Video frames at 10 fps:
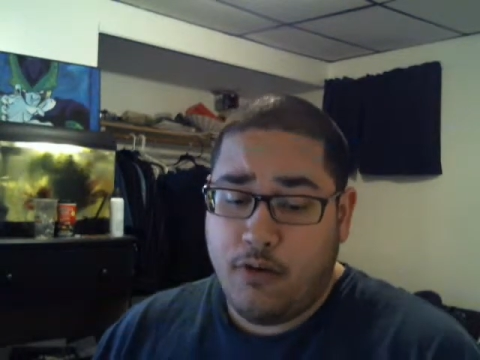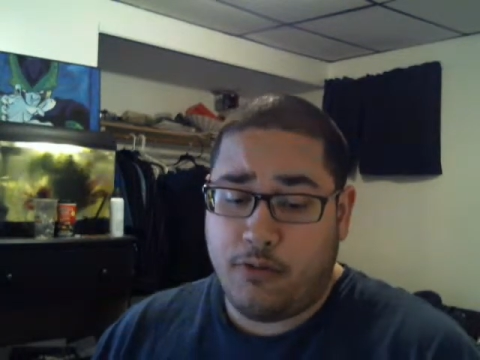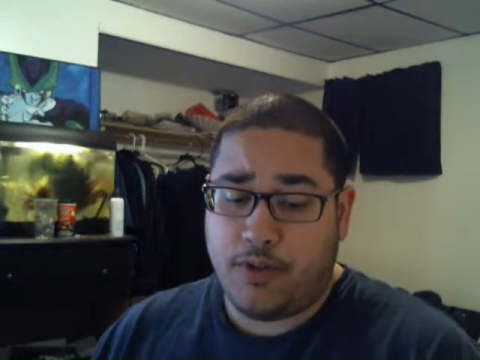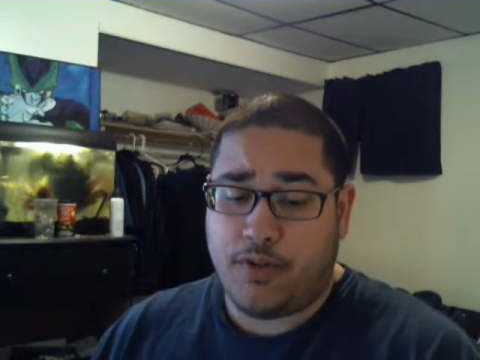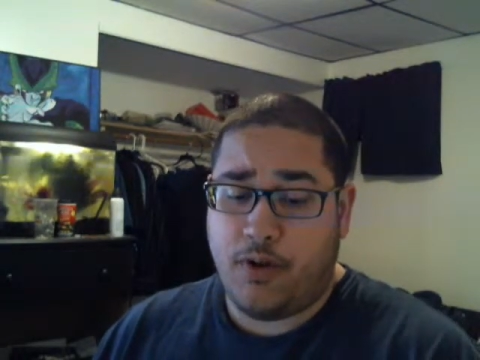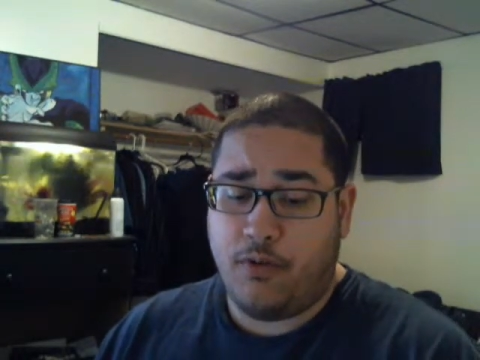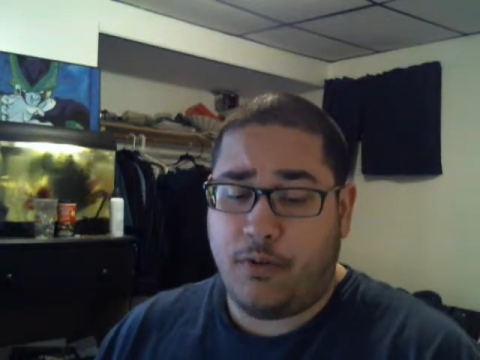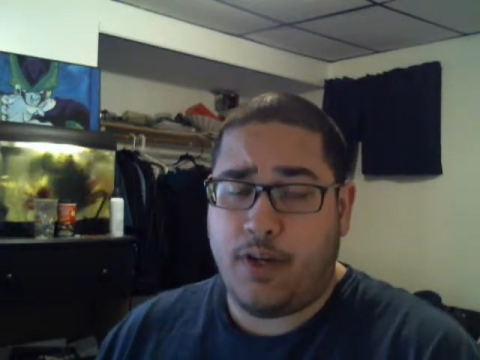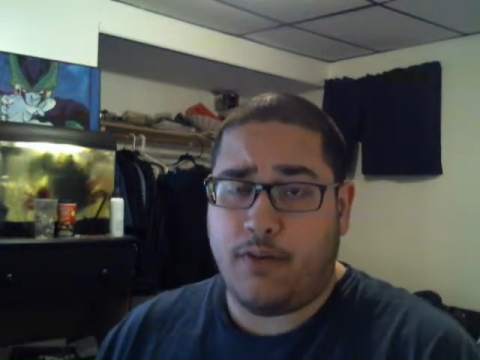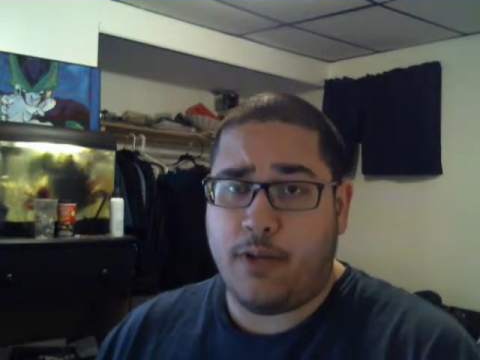which
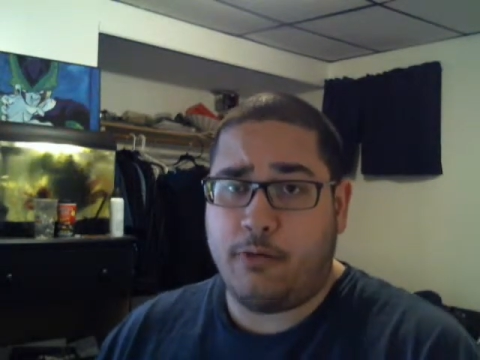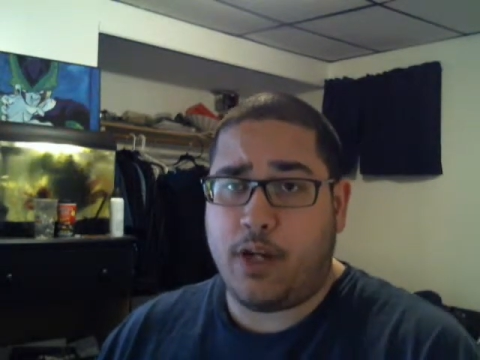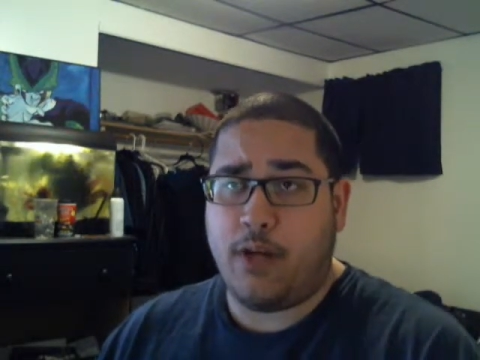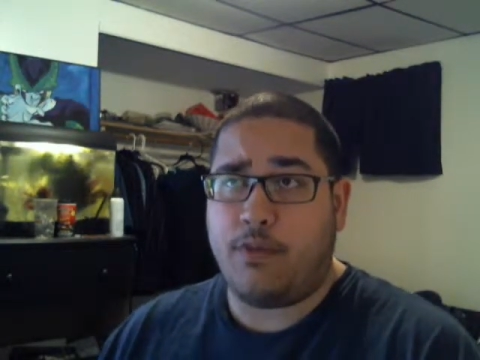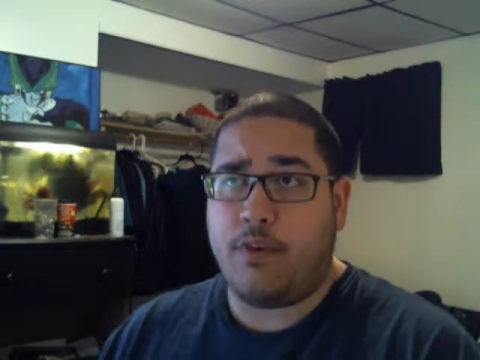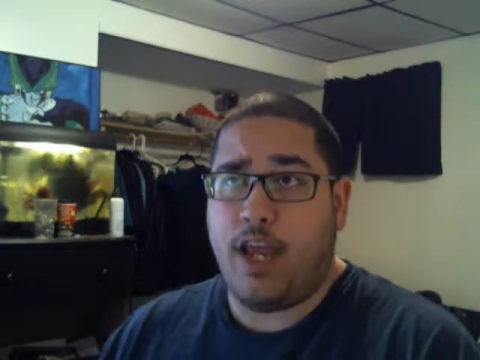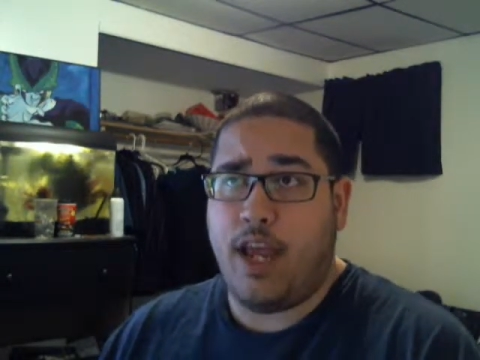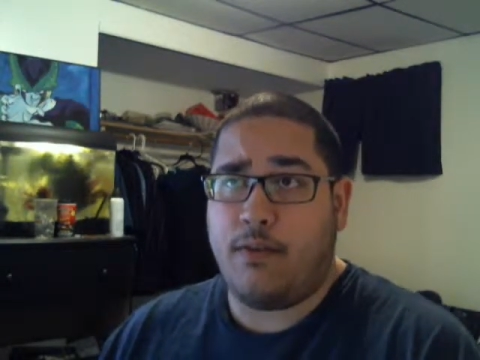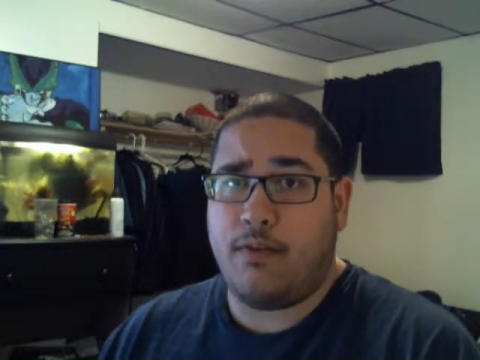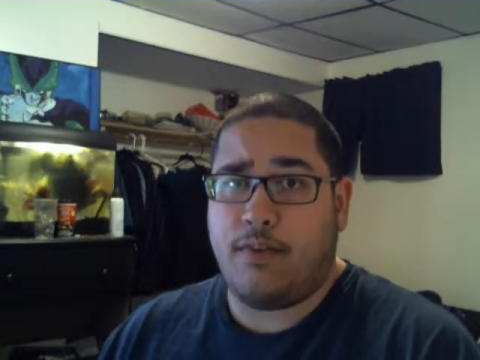hopefully everything will come to a
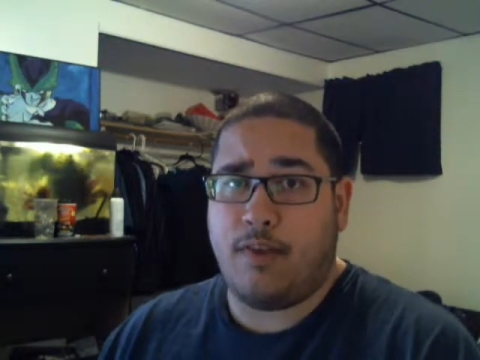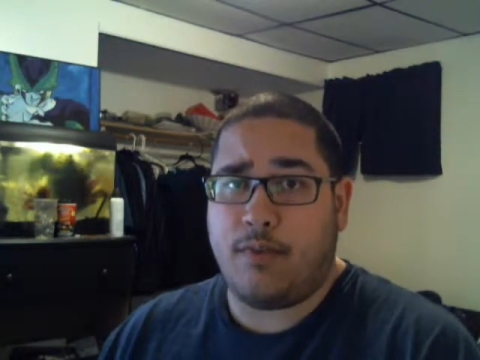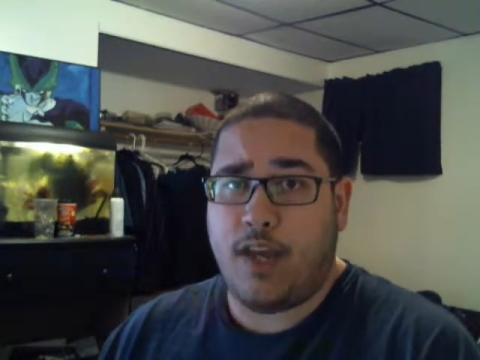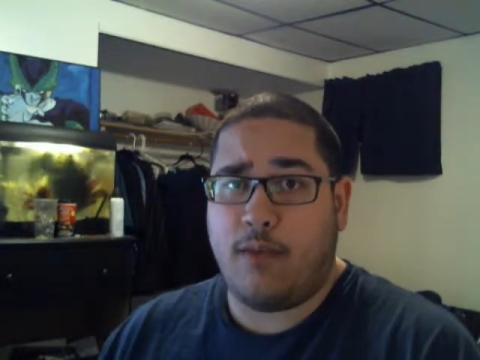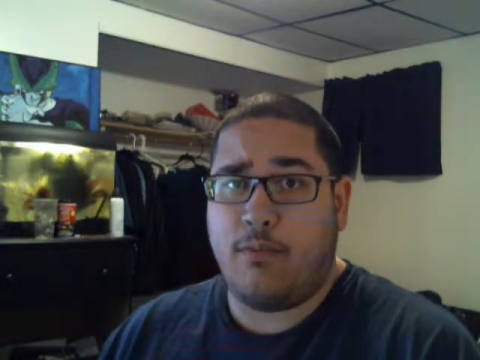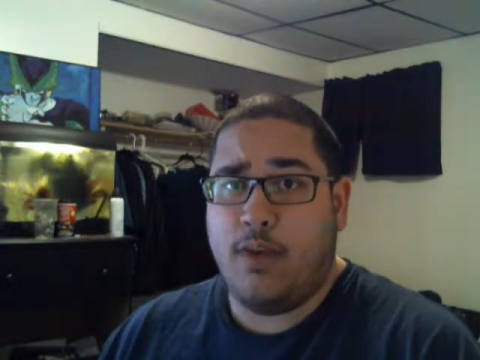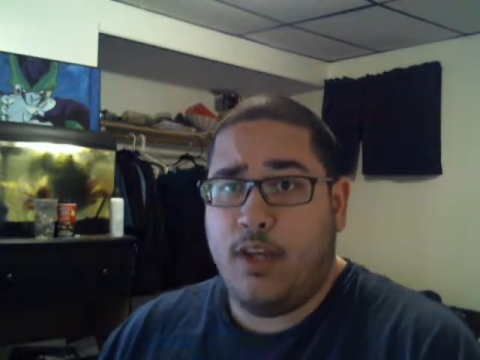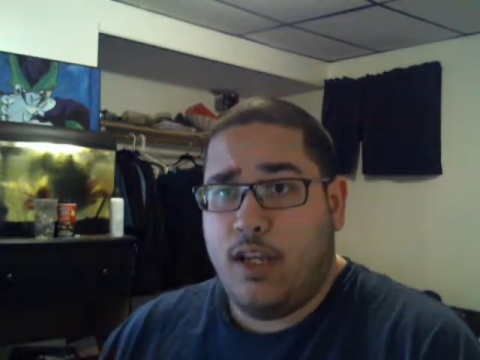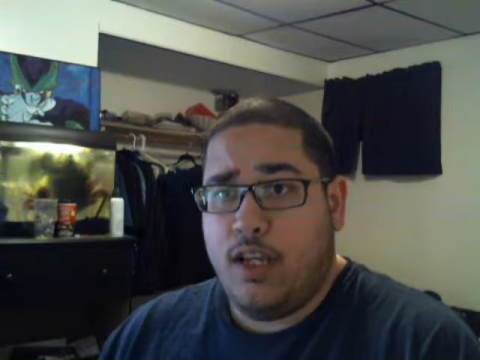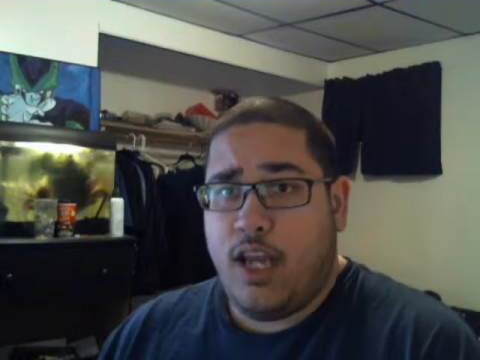head sometime
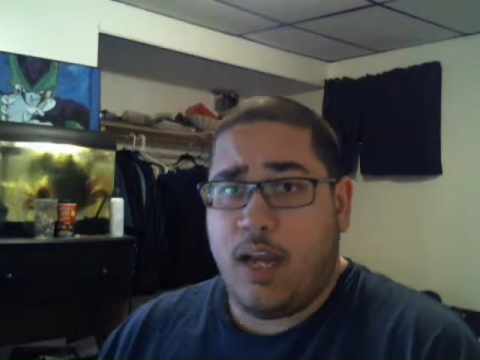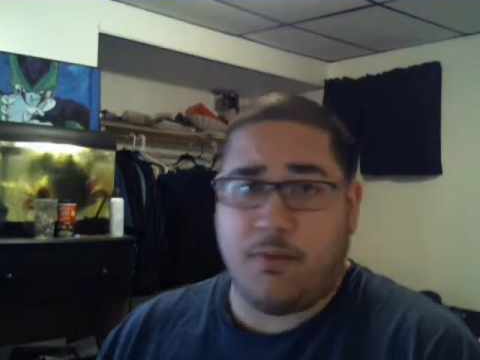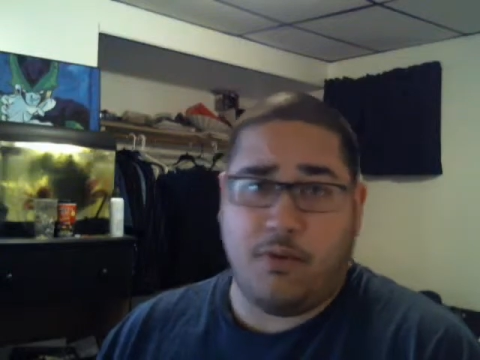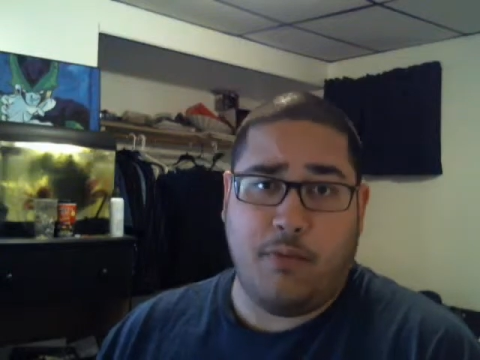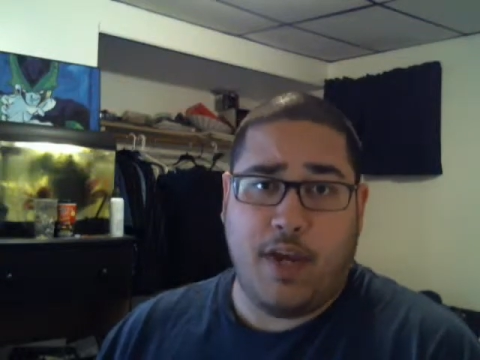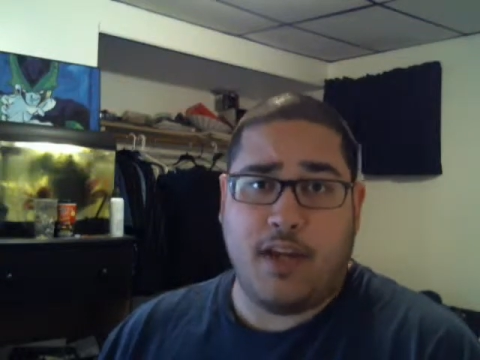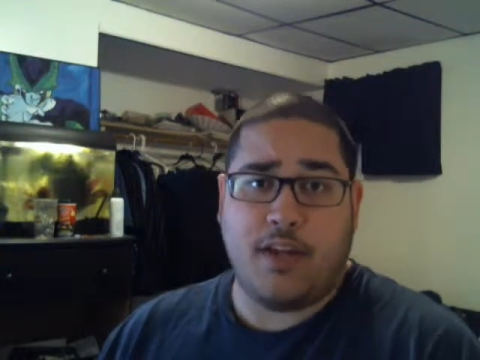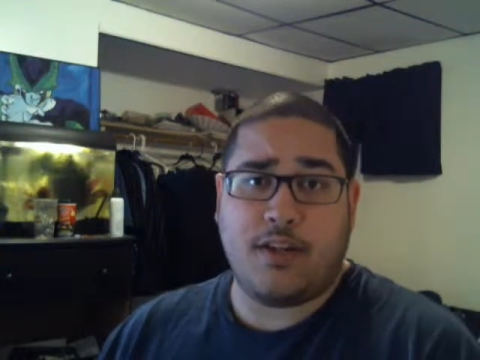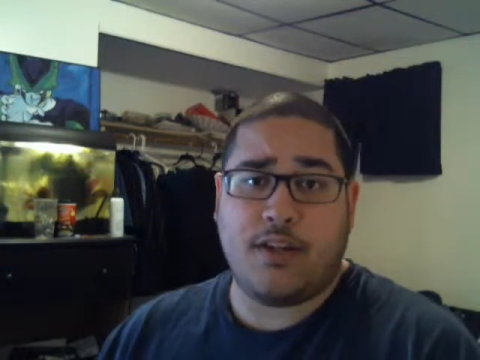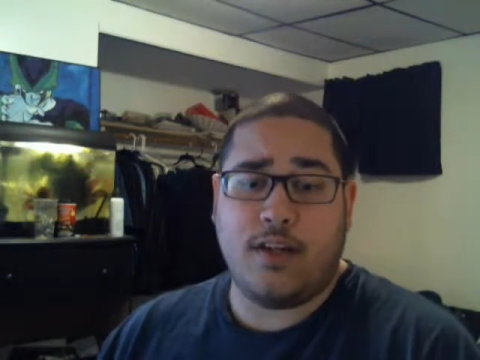April,
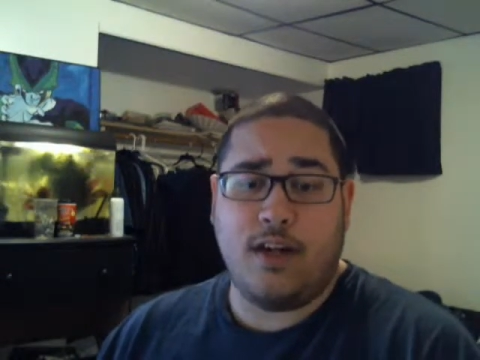Mayish.